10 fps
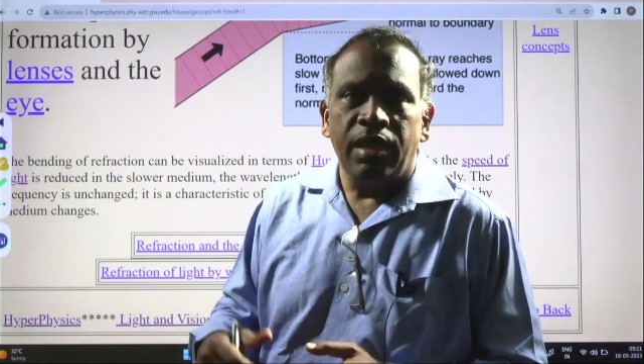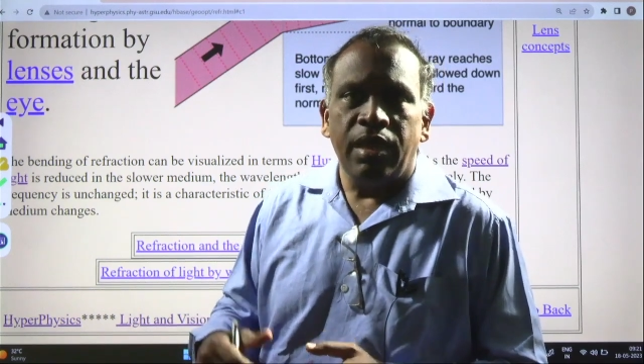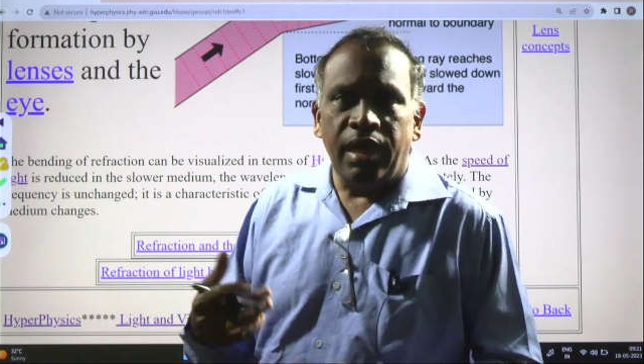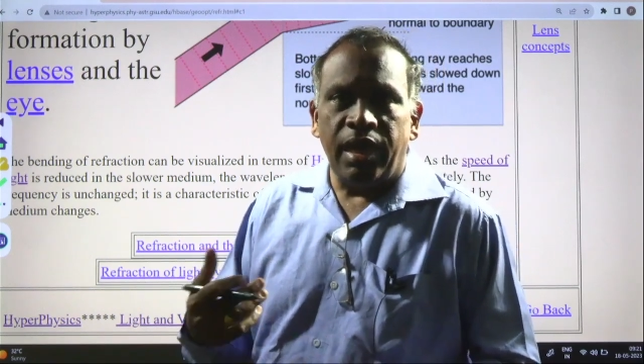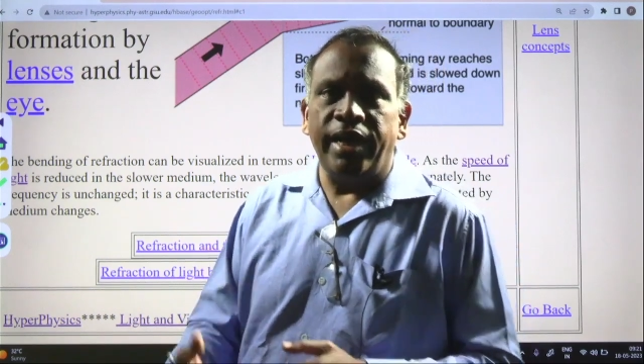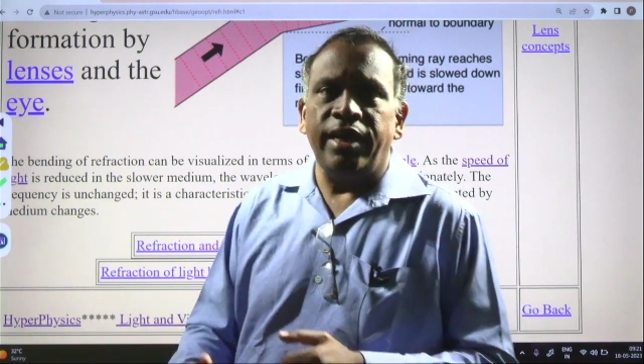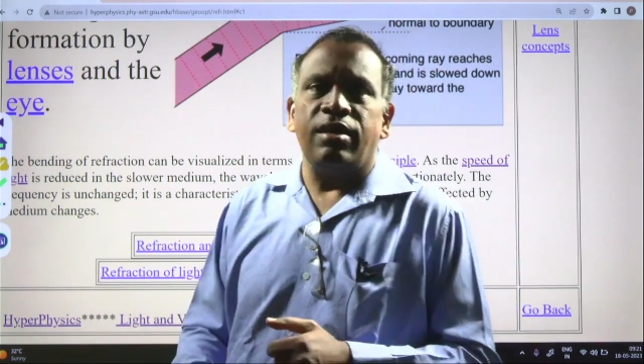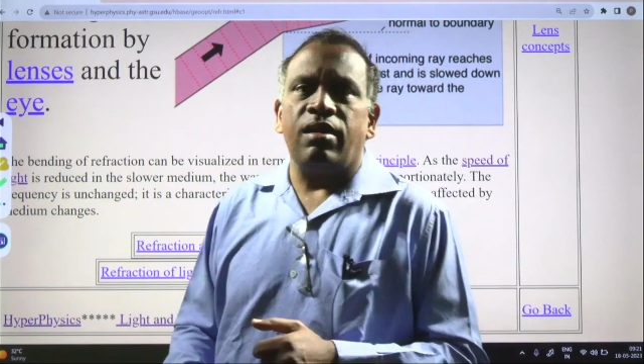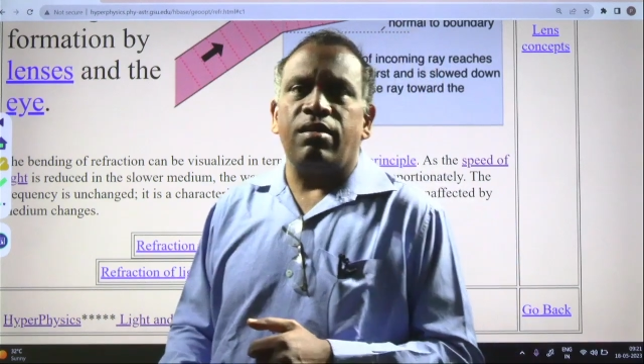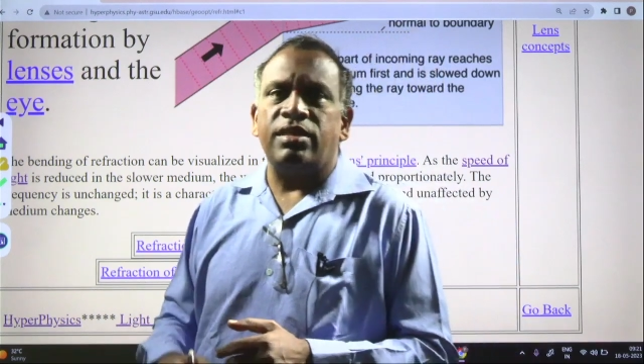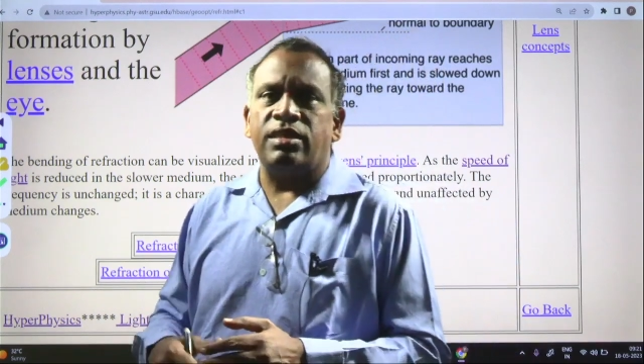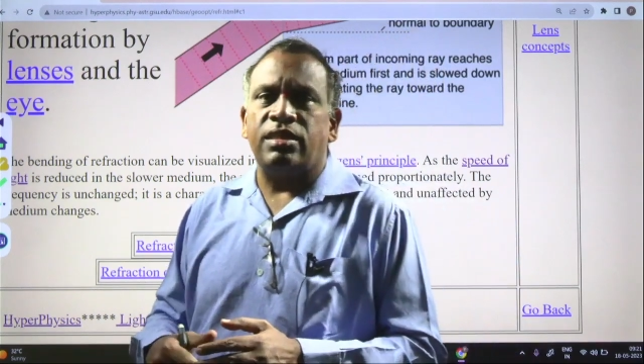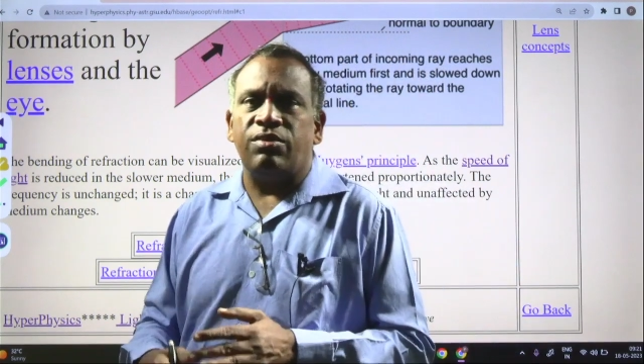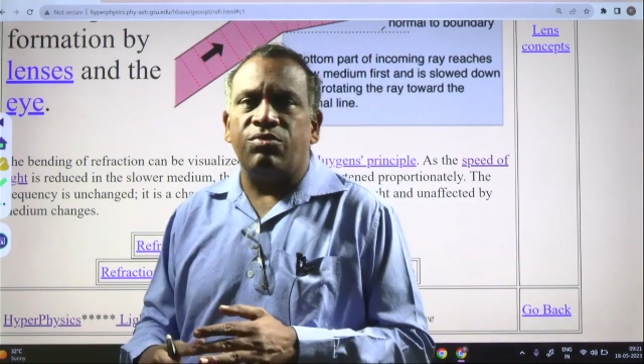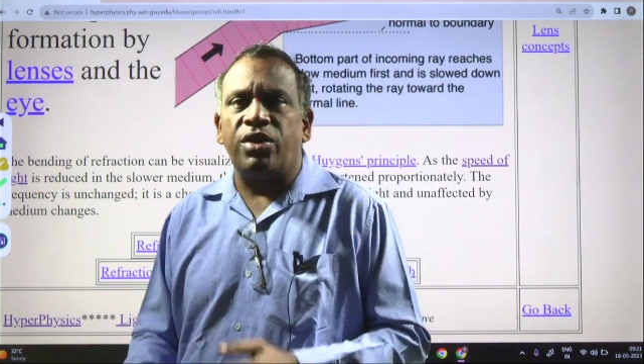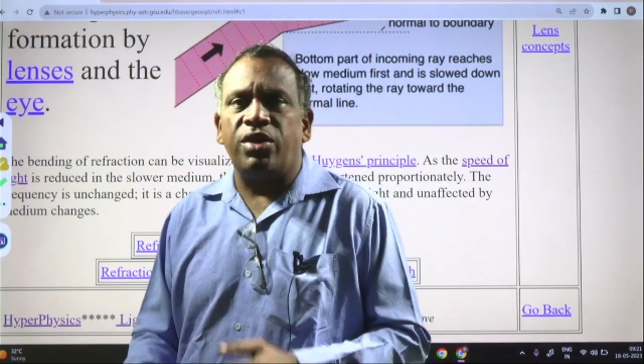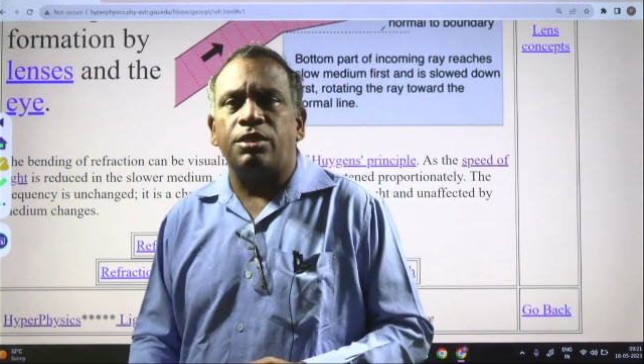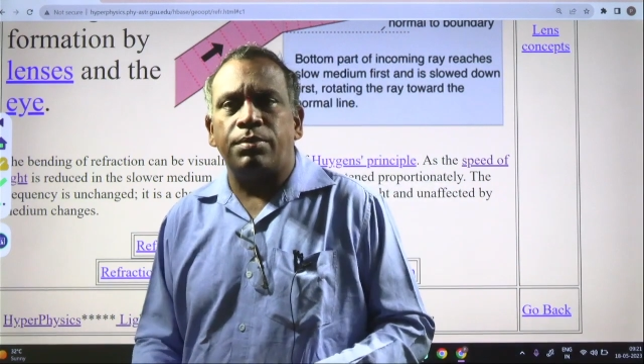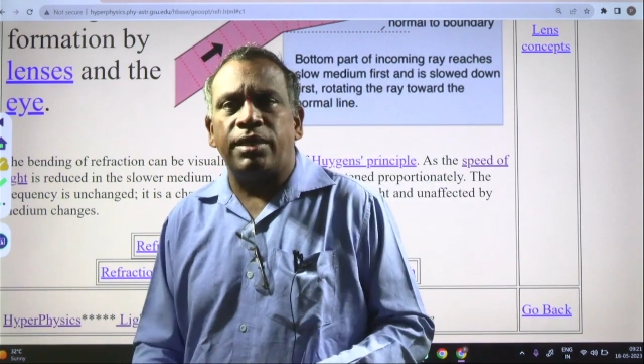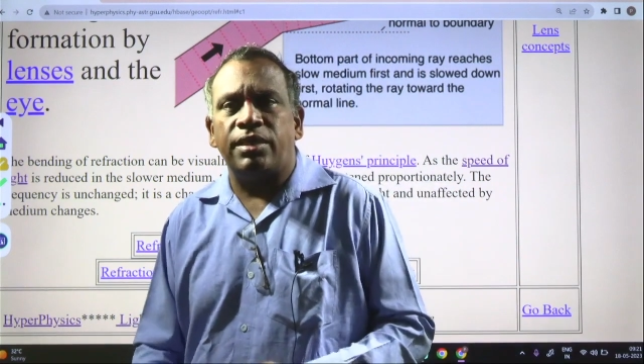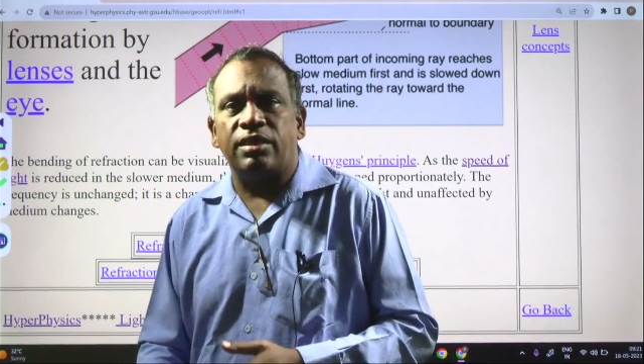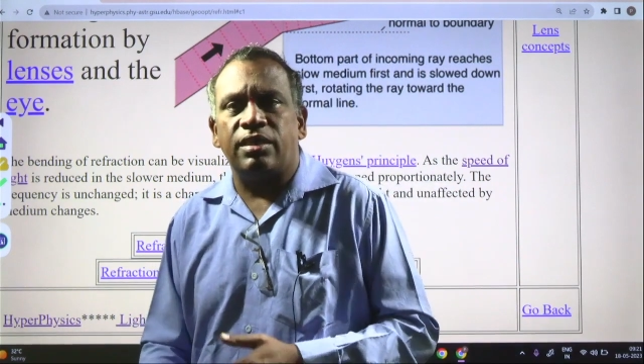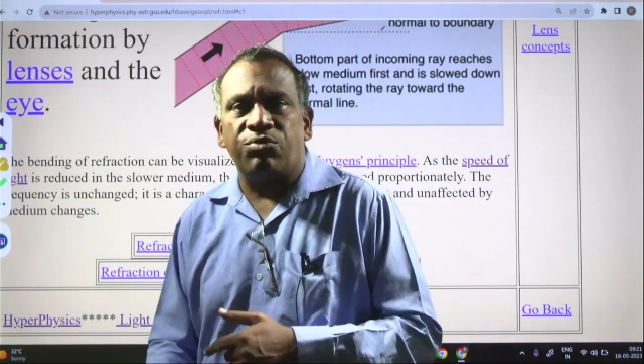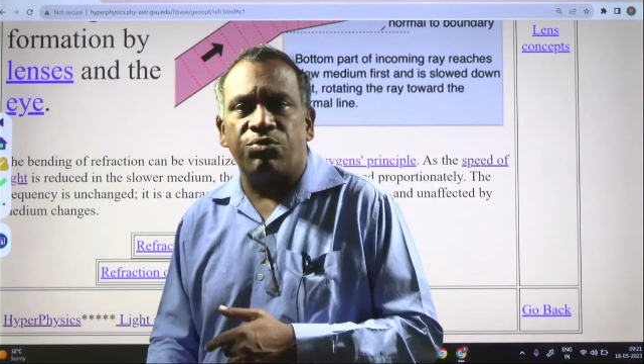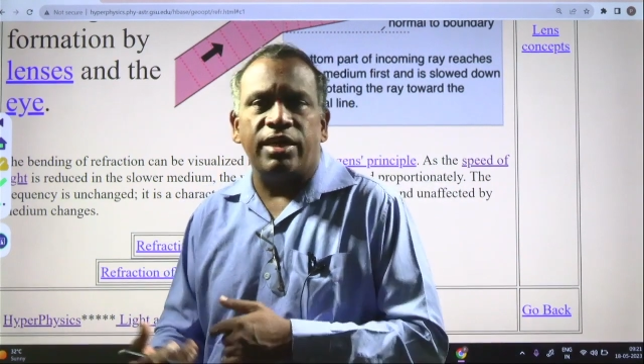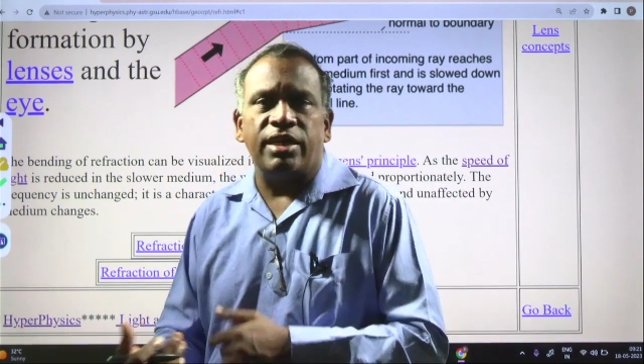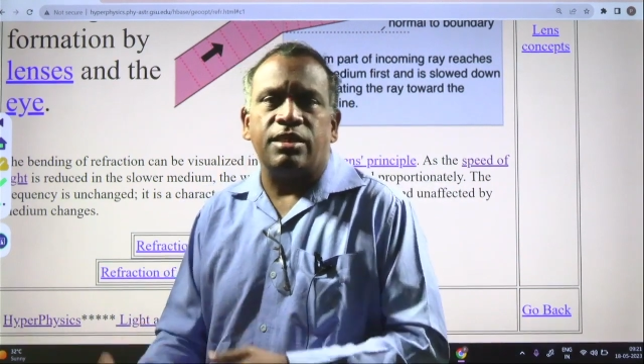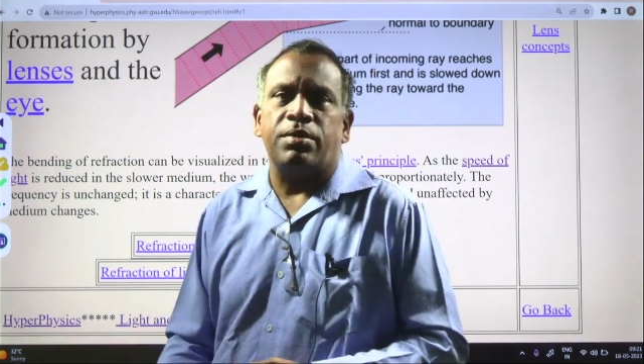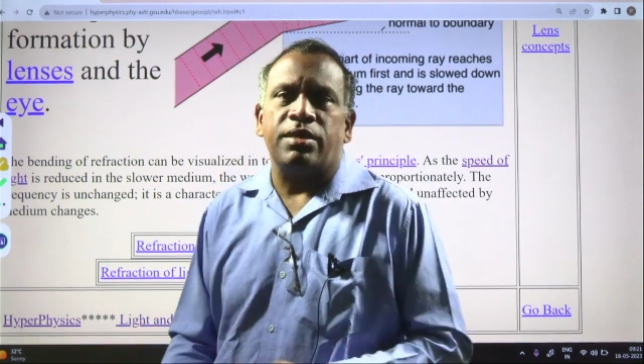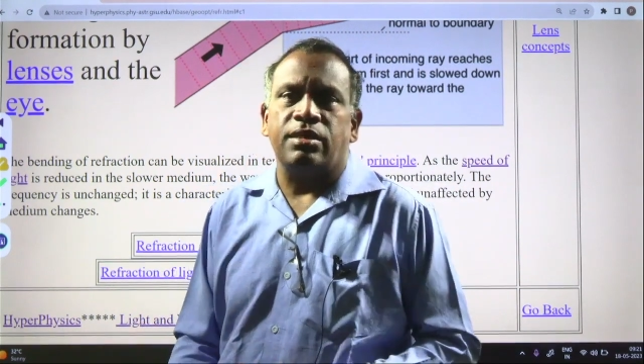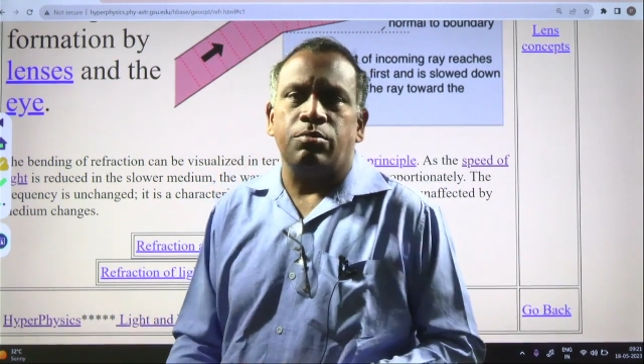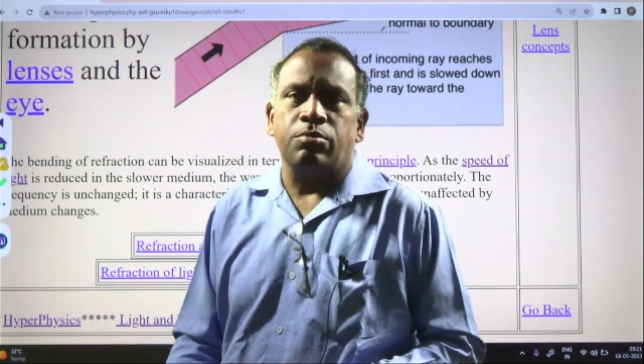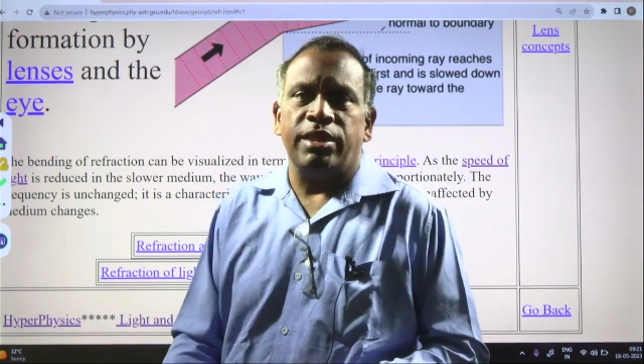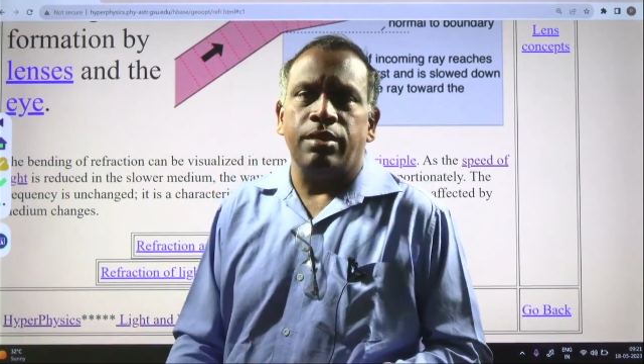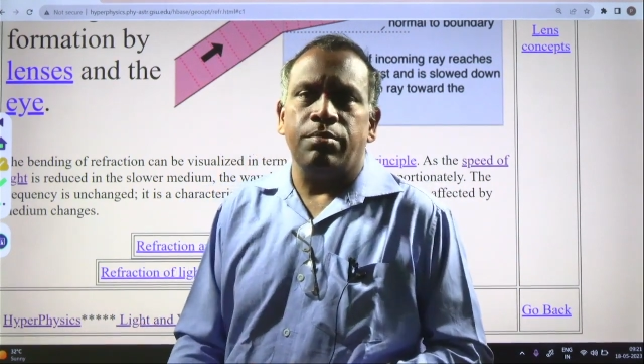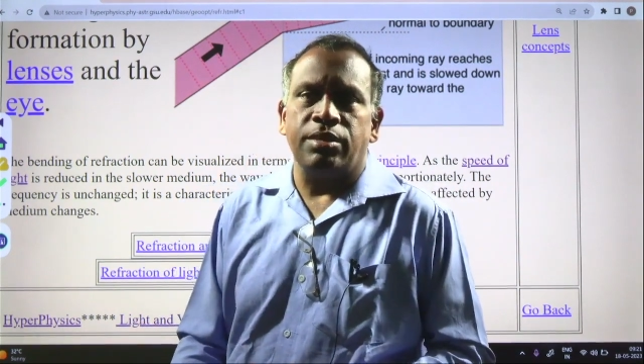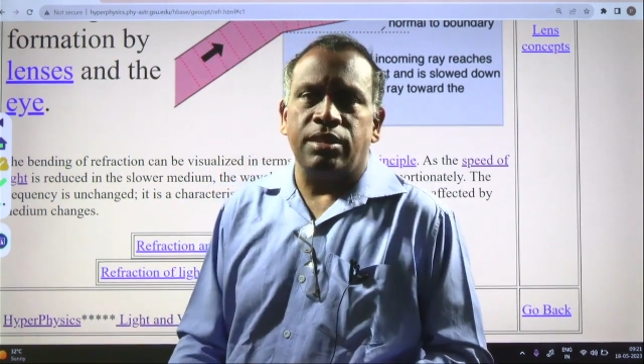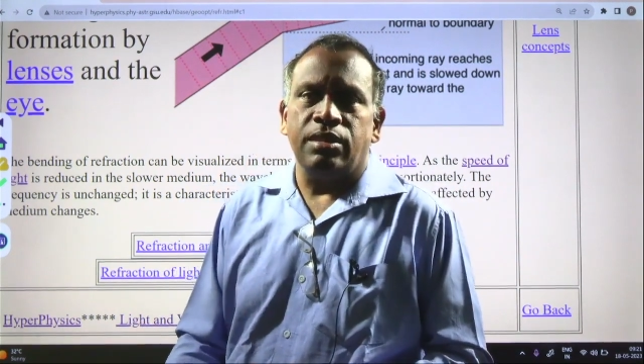Light travels in different speeds in different dispersive mediums.